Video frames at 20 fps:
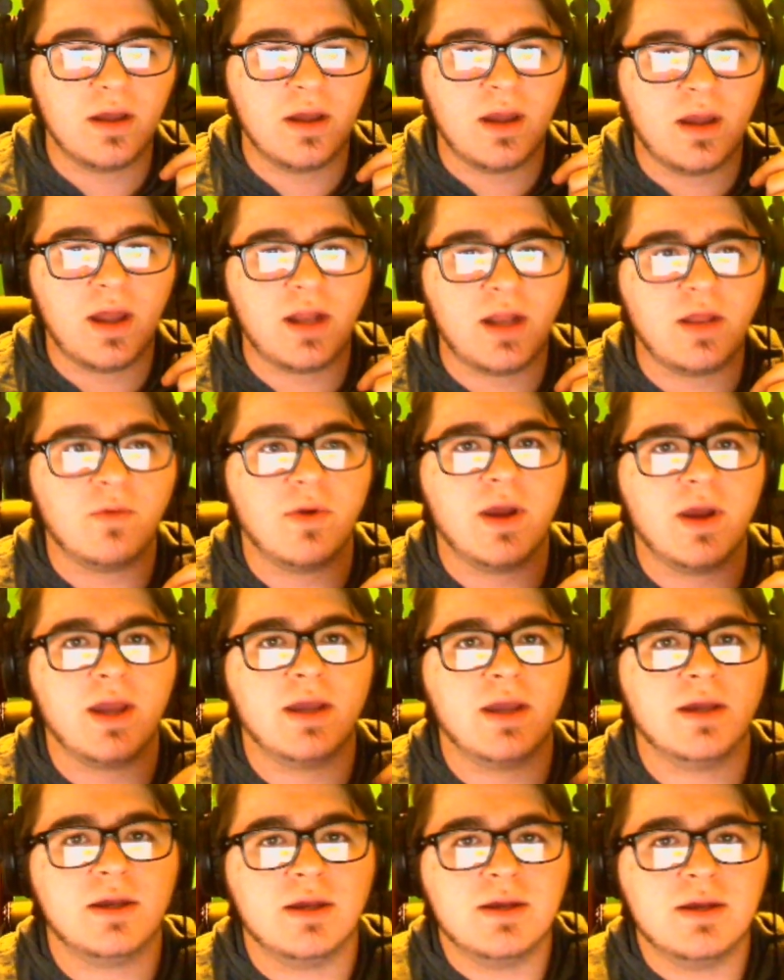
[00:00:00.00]
Anyway,
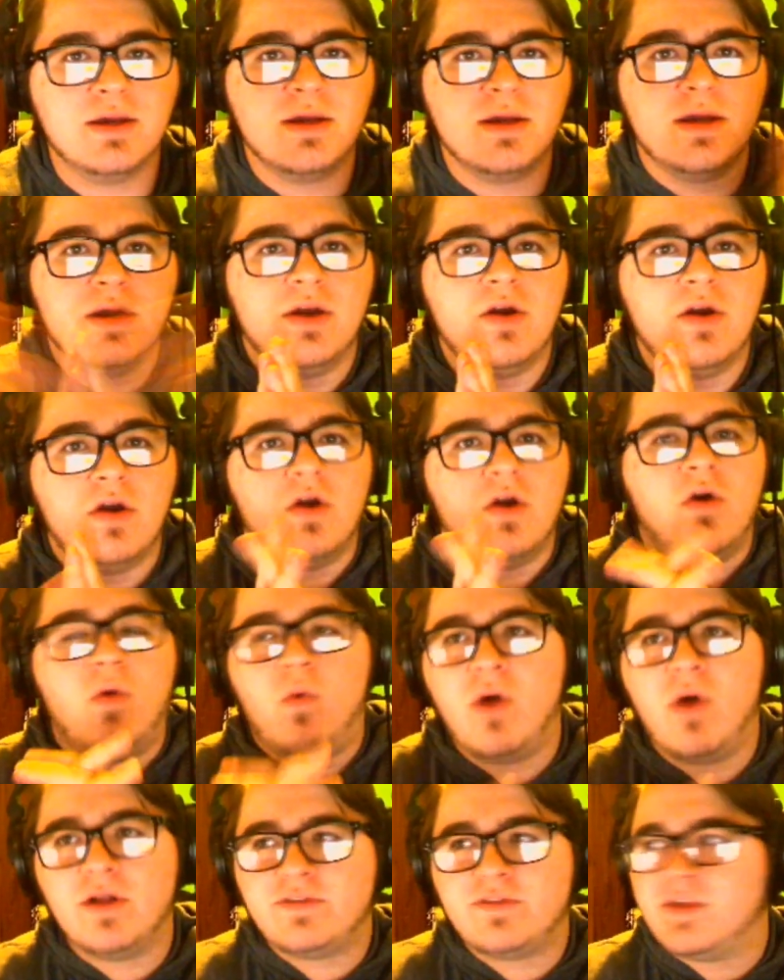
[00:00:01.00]

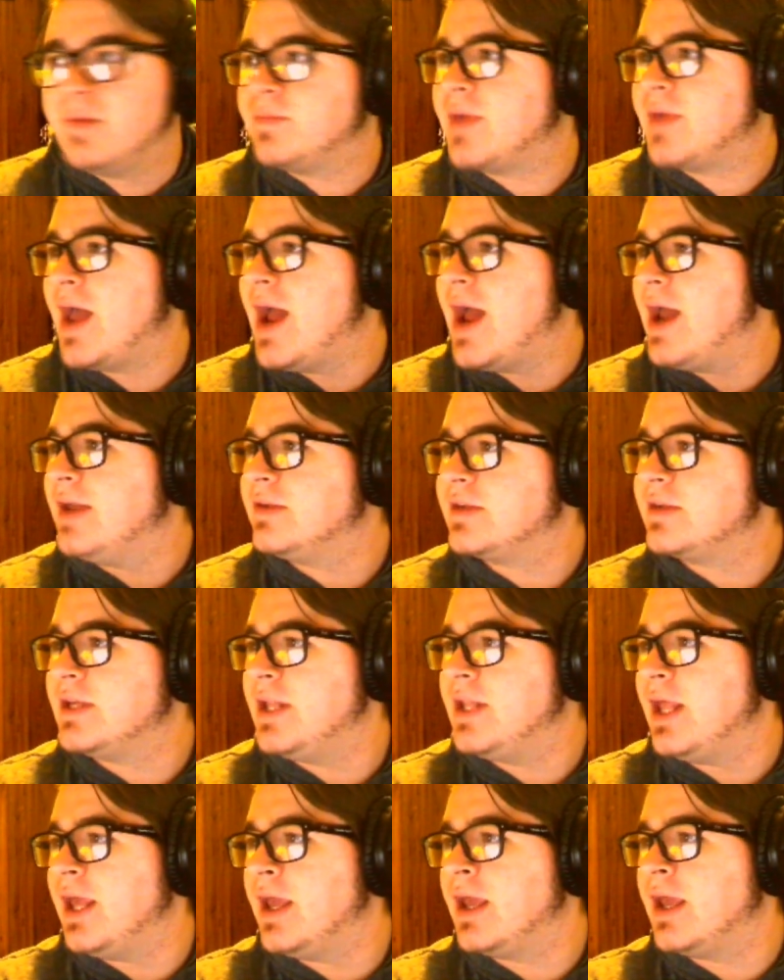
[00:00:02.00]
what's up, guys?
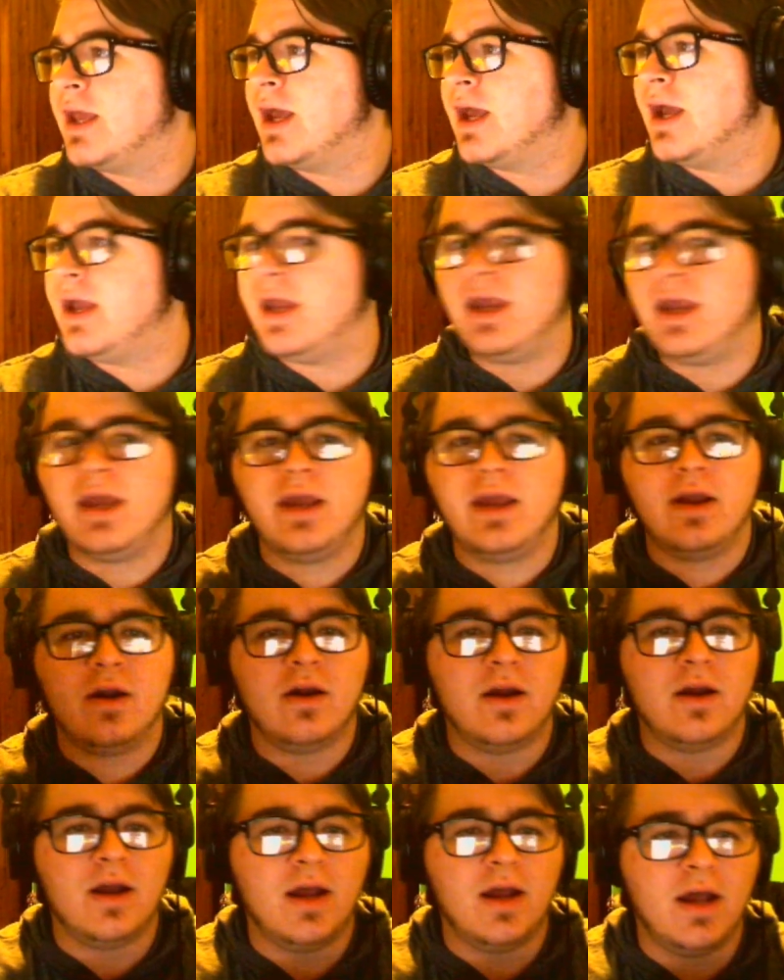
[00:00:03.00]
Canadian Guy
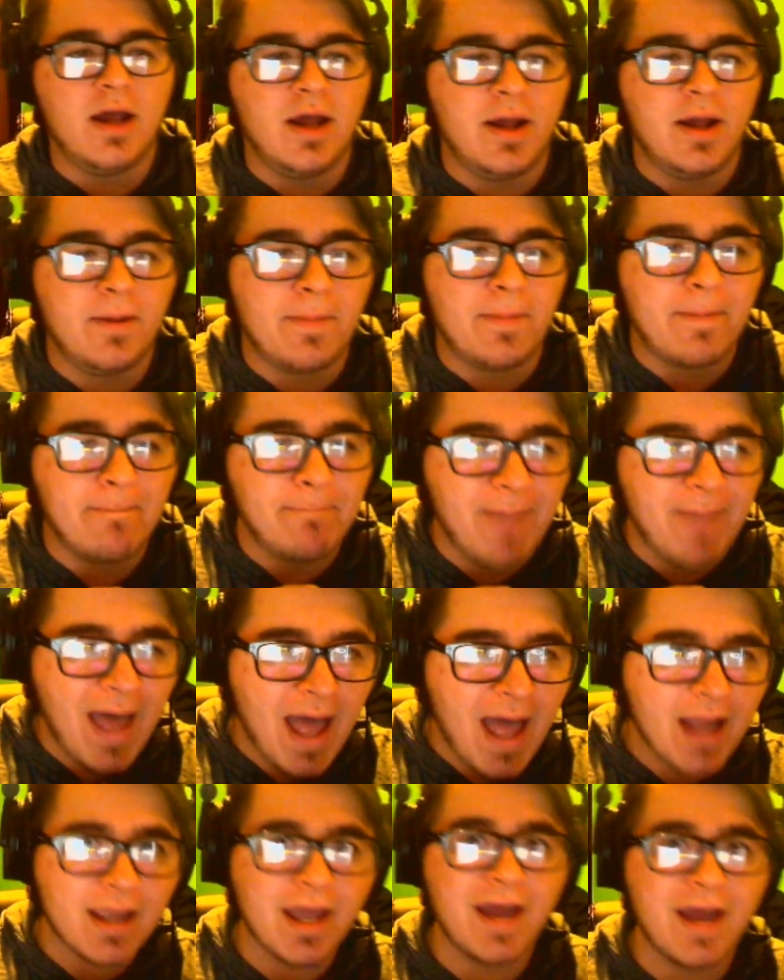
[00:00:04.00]
here.
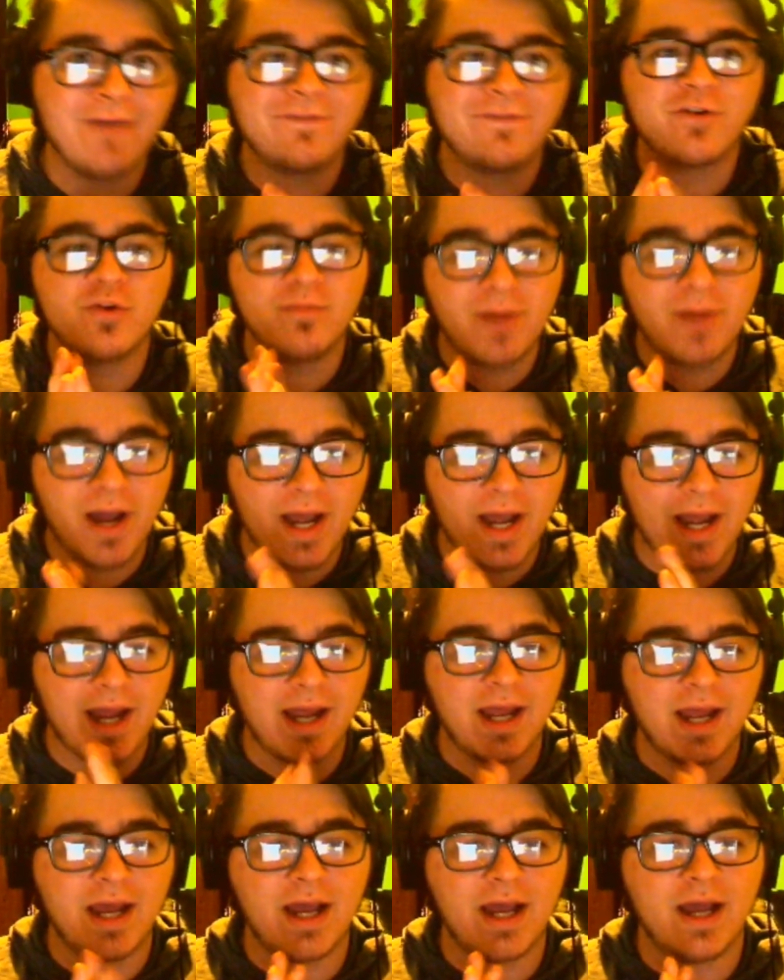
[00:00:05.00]
Back after
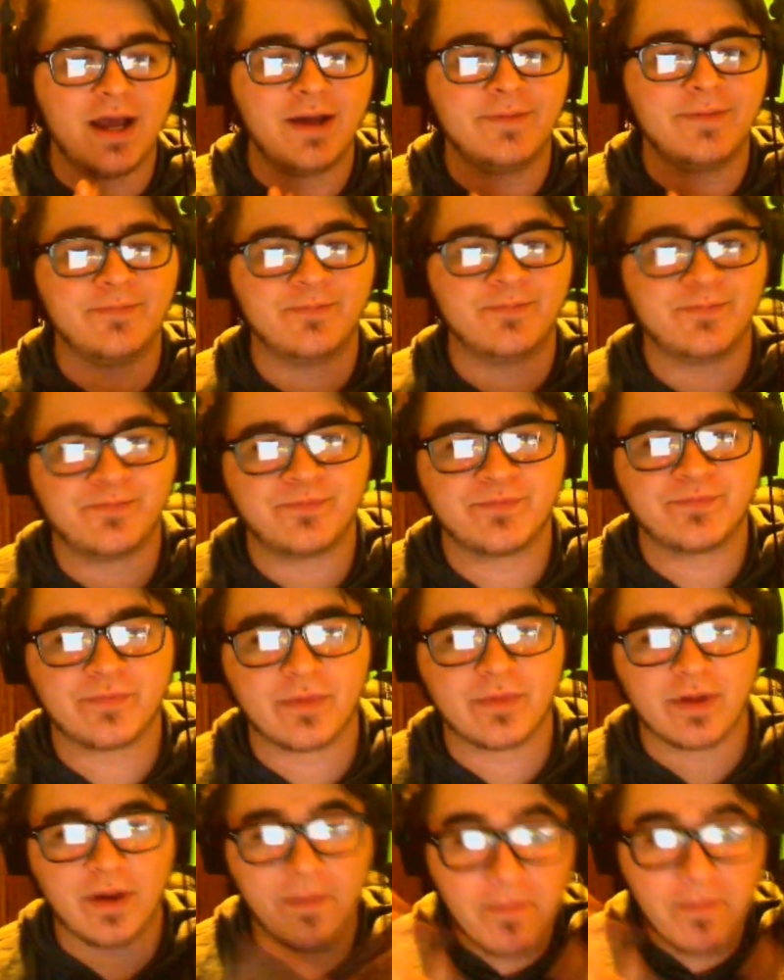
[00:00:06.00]
my
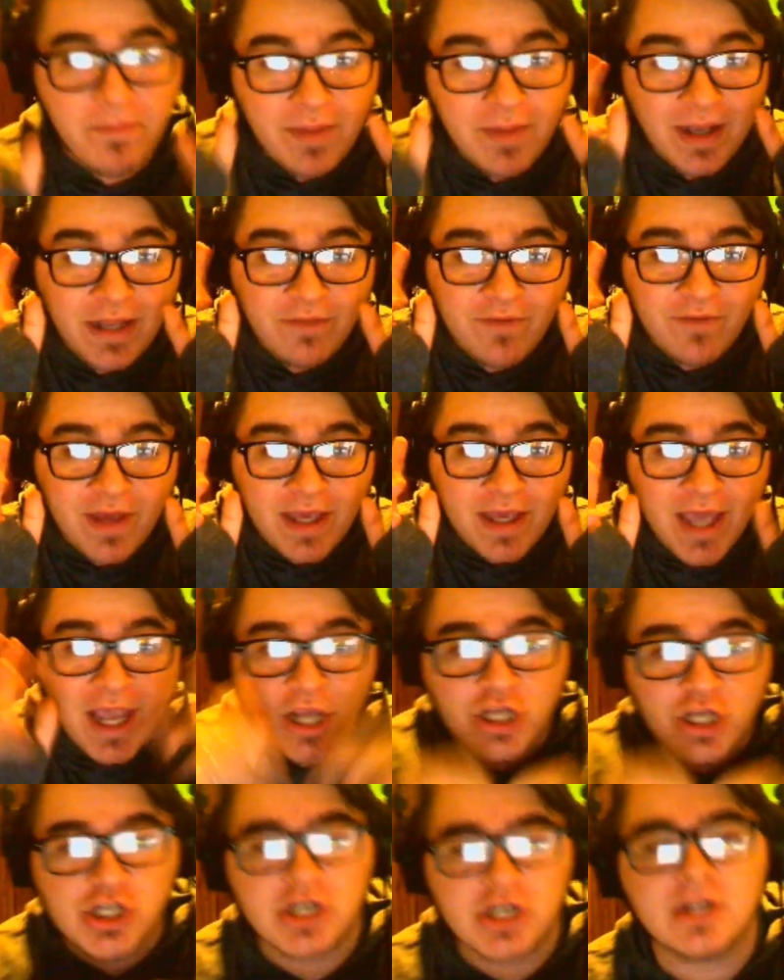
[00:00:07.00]
mini
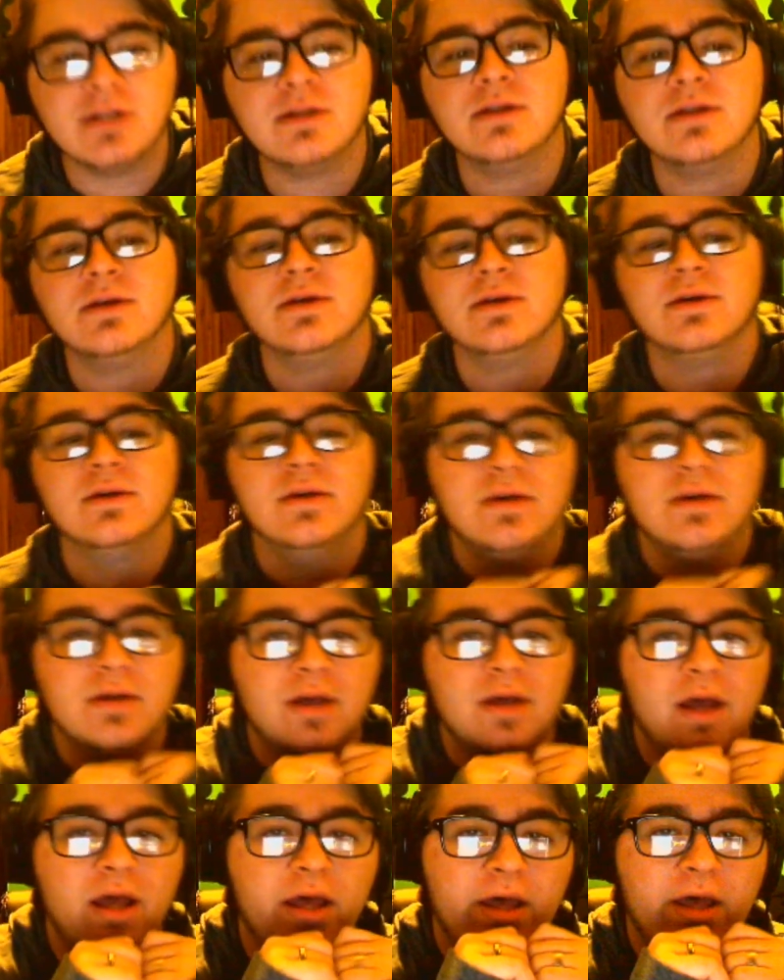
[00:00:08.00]
vacation.
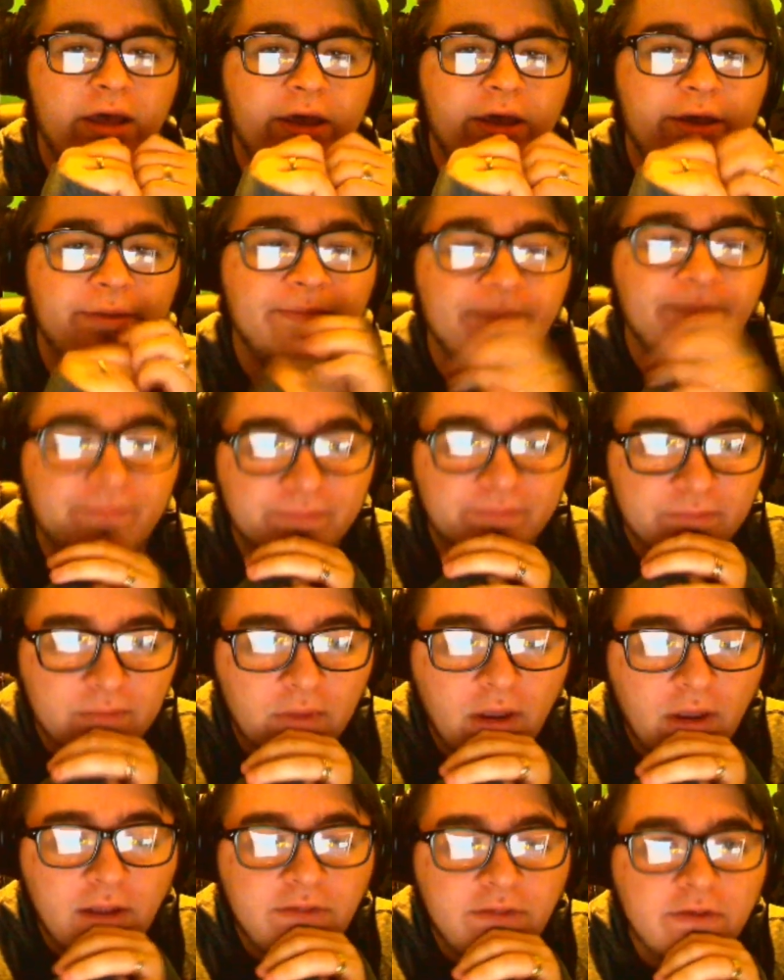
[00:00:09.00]

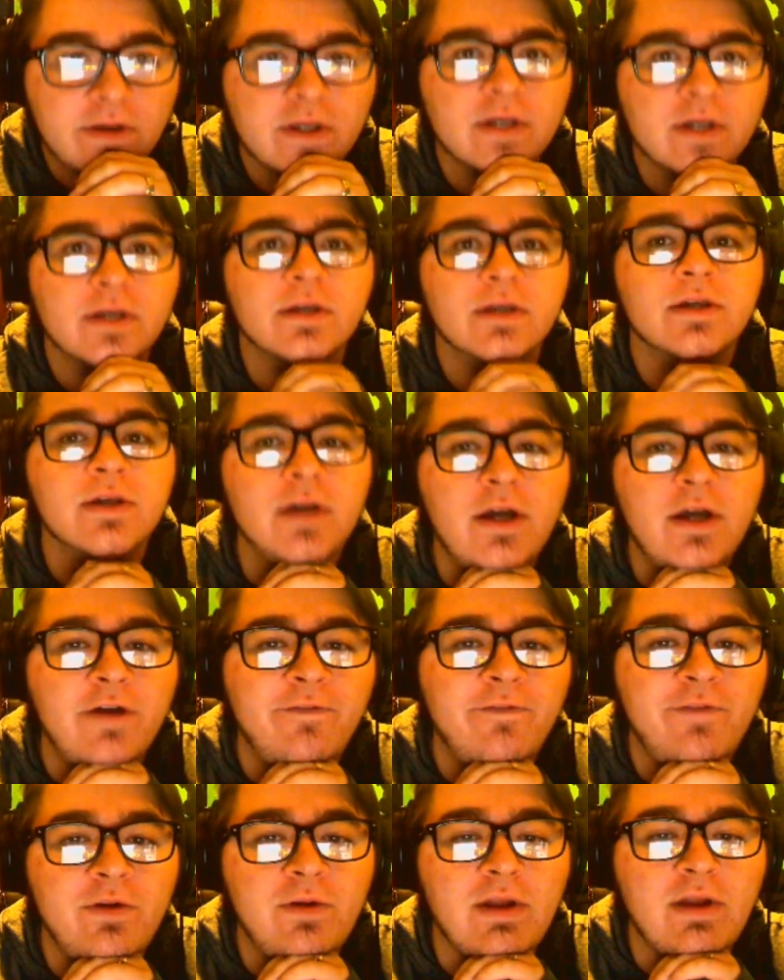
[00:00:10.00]
I took a
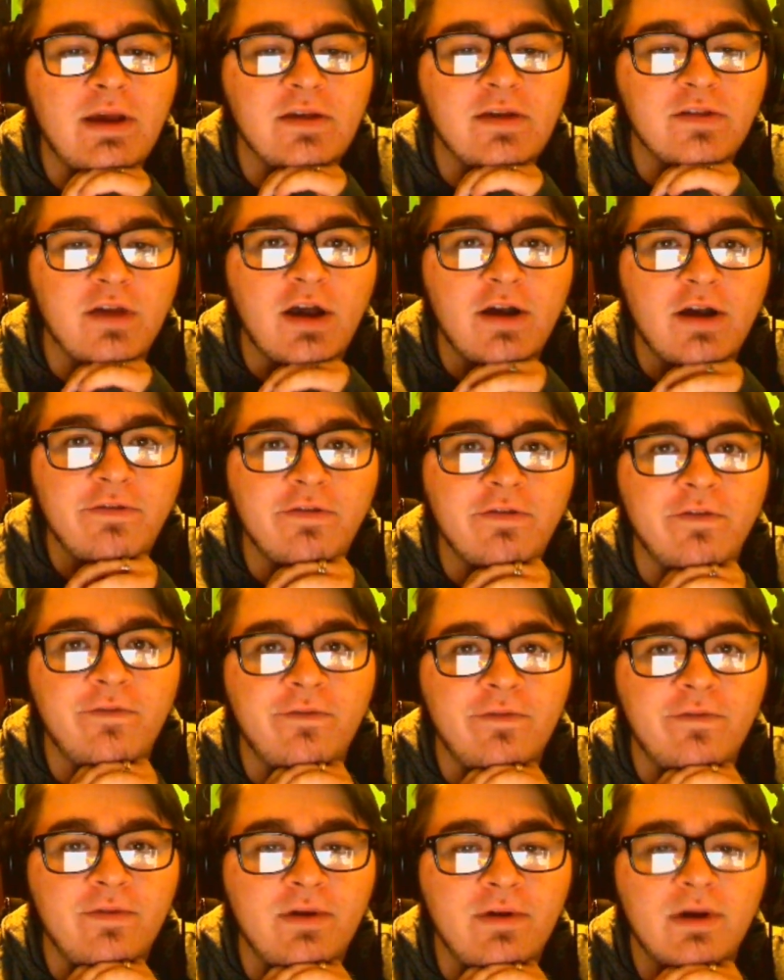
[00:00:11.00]
few days off of,